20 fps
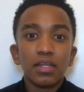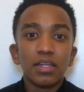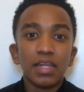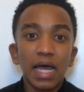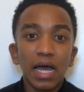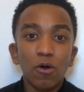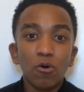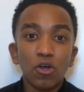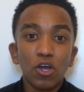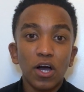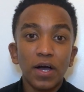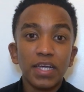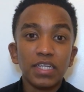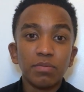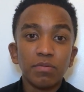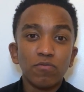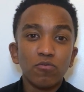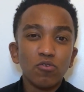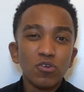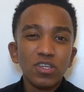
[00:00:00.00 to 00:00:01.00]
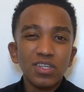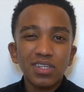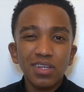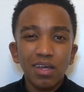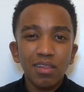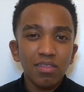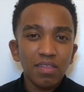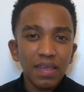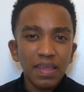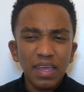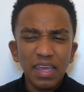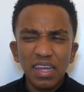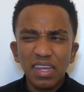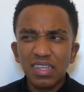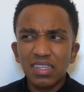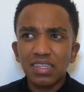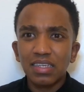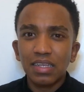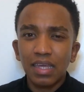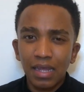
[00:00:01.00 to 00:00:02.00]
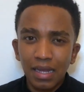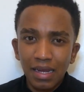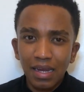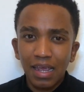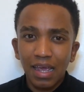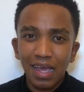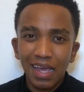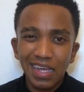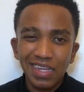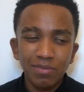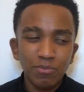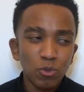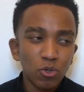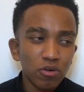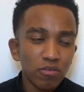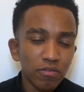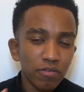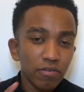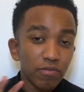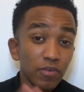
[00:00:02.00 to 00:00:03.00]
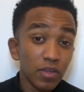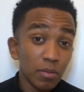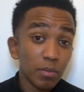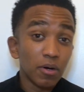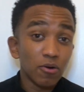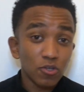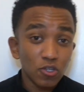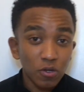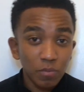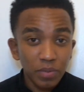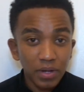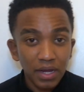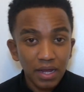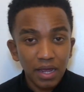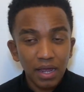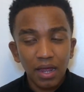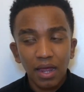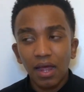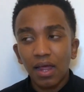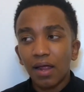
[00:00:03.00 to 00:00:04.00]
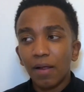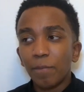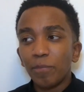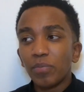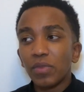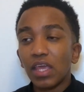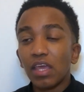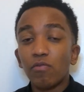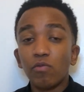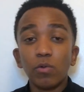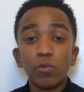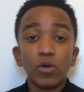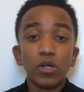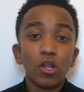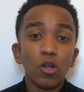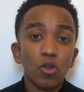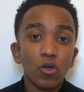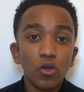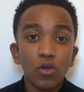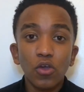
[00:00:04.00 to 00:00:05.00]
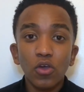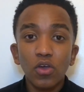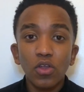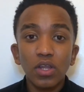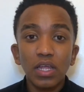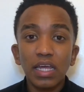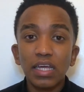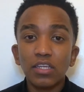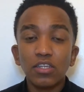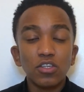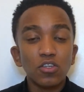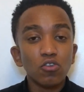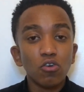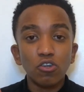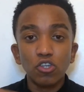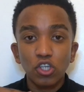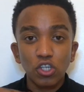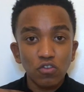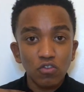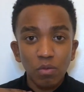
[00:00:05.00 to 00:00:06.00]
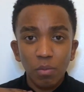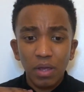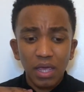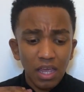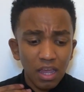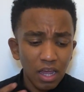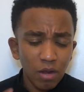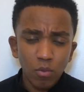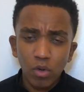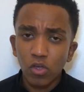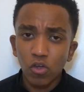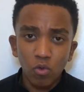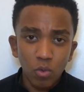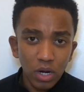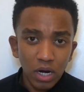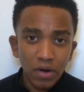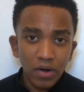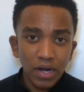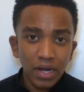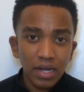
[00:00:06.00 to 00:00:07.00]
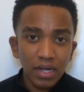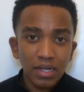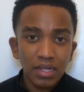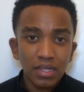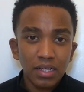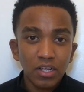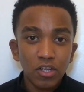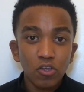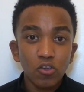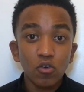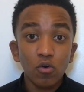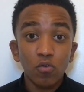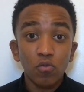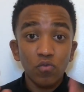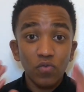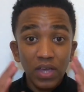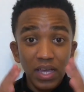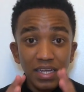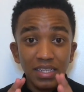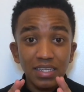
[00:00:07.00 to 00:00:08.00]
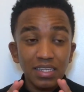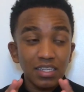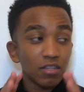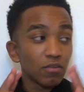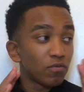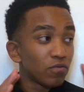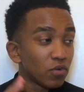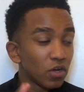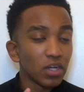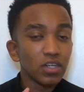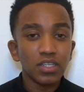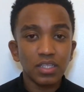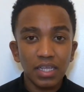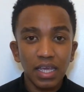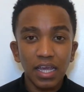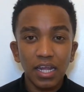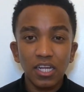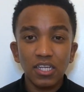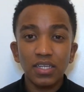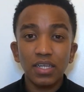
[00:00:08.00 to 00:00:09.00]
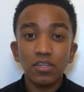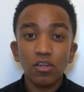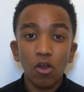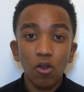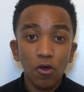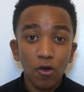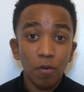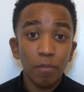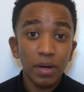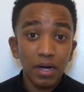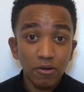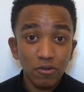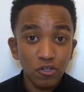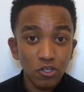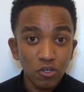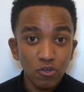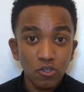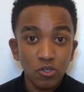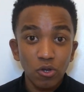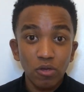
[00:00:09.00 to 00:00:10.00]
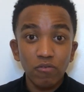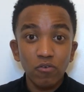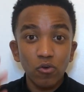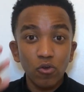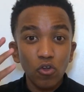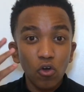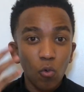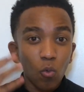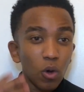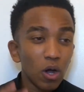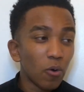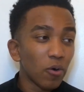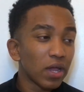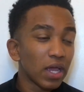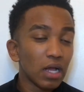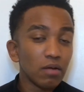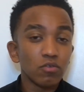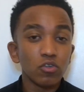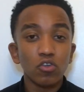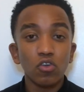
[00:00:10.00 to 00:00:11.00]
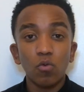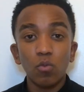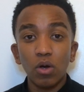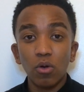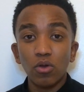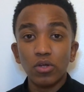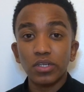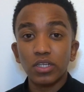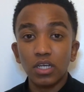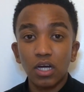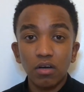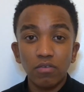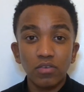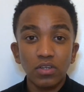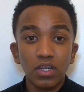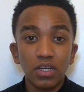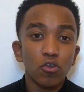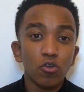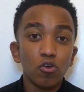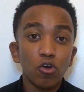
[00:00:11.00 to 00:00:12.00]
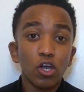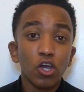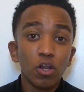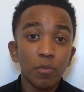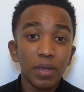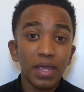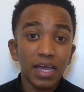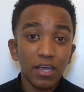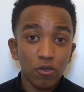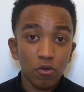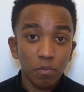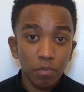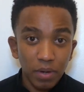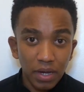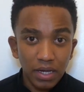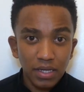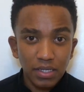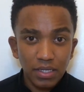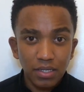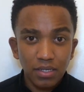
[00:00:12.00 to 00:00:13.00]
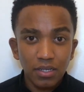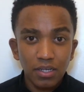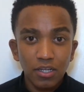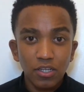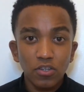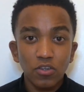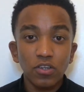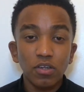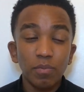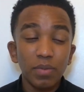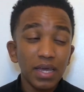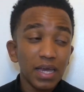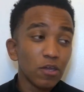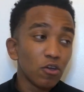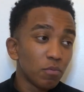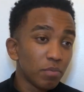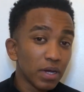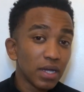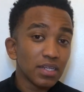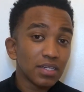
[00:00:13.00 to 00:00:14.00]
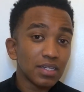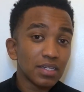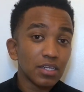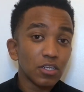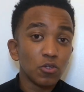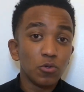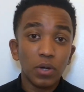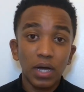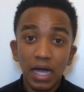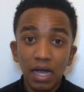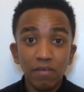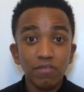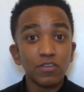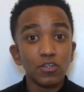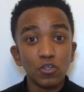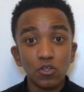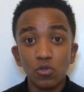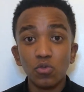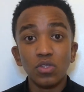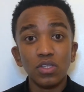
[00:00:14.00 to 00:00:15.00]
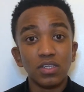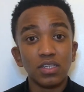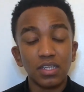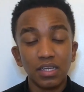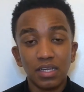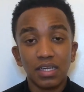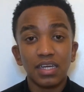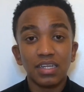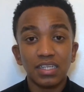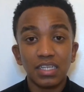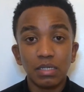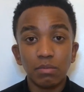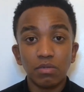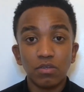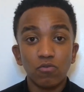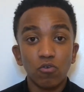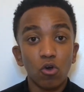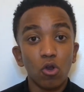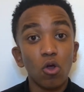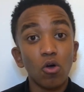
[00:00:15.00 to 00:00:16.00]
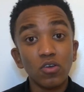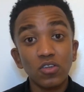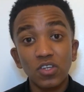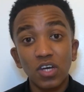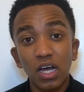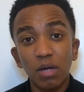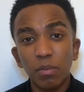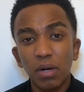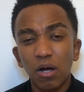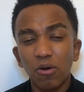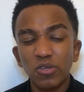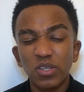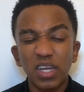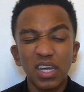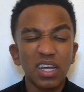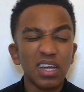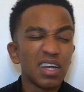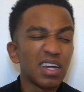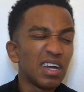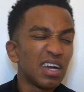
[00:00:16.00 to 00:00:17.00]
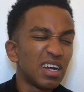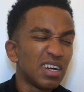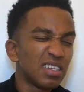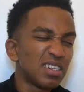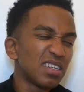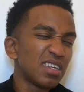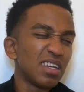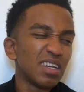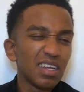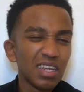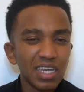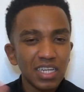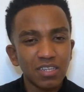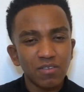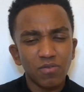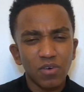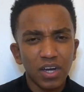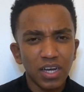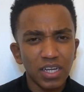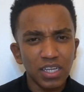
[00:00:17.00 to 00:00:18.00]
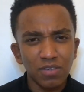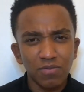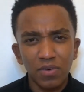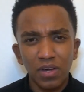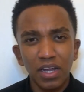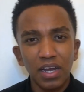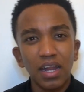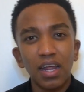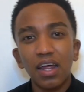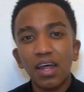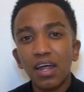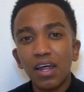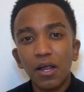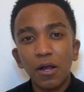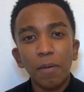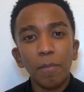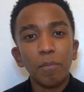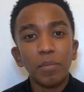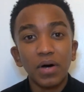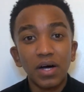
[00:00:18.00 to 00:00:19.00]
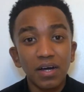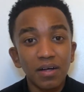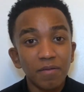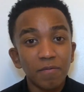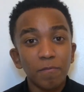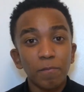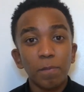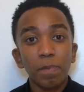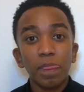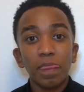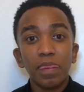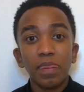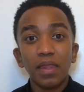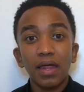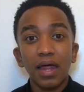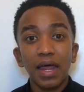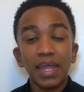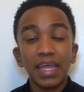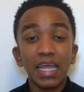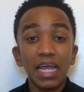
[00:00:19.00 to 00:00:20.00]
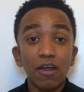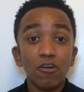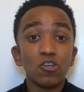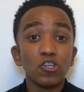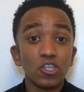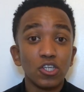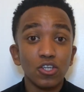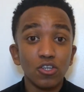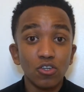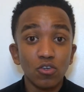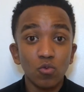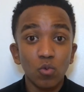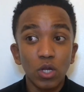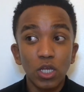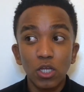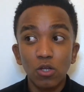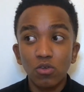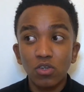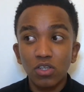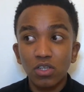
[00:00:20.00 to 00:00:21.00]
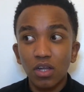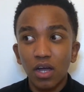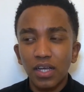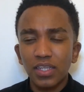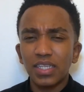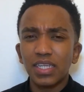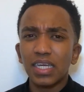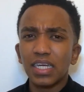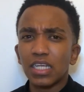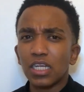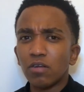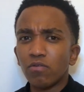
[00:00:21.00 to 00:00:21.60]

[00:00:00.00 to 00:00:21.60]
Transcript: Now guys, before you start thinking skincare is more of a female topic, if you want to look good, it's not just from here what you're wearing. Your face is the first thing and it says a lot about you. So if you're not well kept, you're not well looked after, you're not going to be at your best. So to be at your best, you have to do these skincare tips. For a long time I was like, skincare is fine, it's fine. But I guarantee you, when you start seeing a